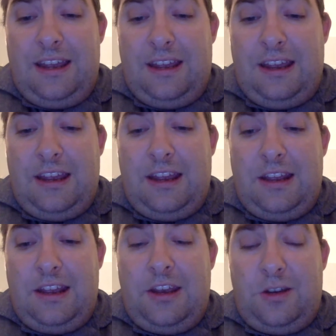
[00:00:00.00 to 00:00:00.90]
And
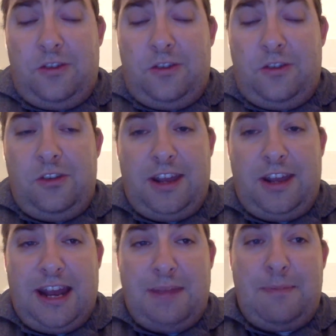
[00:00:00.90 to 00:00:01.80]
they could also look to
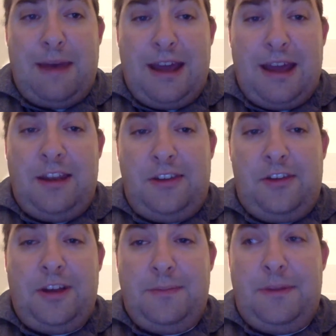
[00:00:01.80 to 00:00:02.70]
add back-end
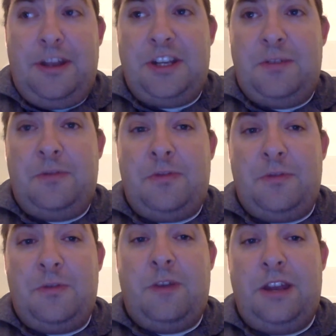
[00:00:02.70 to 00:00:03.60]
starting pitching
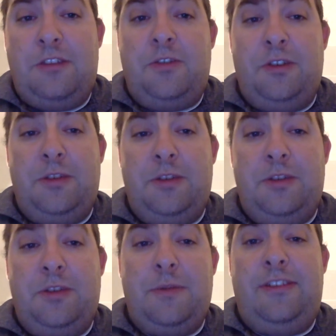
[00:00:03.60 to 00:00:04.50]
through a rental. You
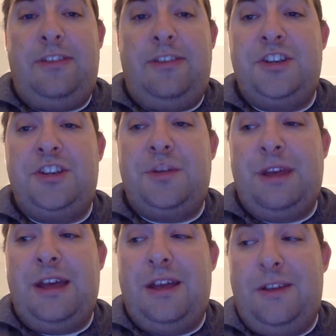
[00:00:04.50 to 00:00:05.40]
might see Jeremy
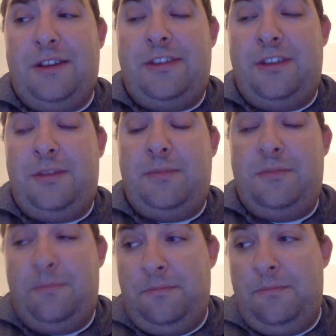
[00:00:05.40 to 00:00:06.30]
Hellickson
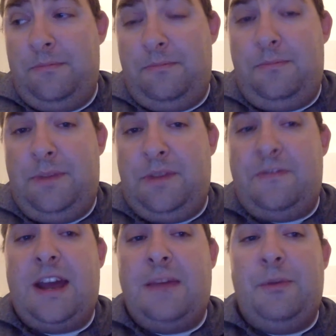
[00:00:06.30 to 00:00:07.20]
be a
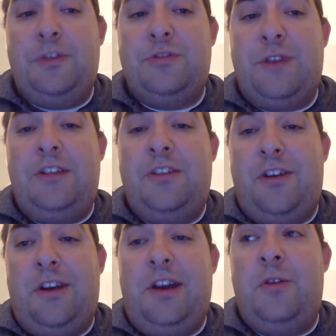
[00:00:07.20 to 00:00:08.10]
viable trade
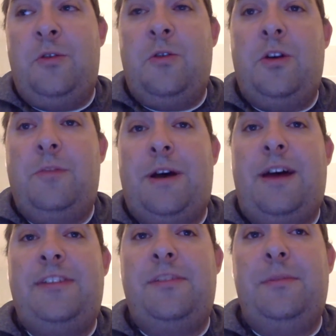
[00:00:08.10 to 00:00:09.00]
target, or
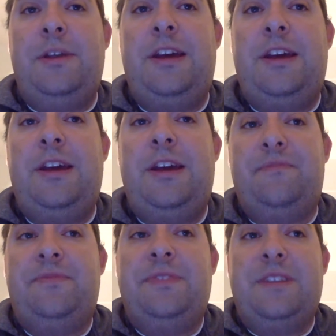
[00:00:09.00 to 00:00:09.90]
possibly
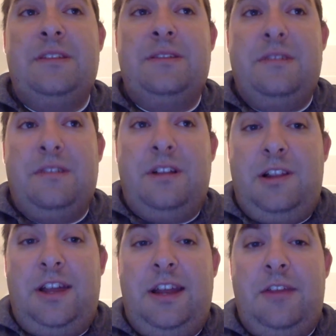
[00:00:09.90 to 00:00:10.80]

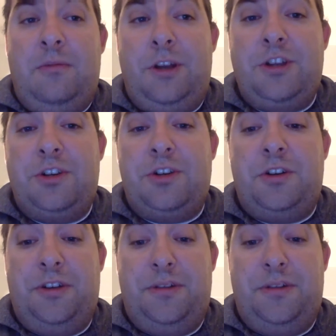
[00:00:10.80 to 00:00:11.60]
Clayton Richard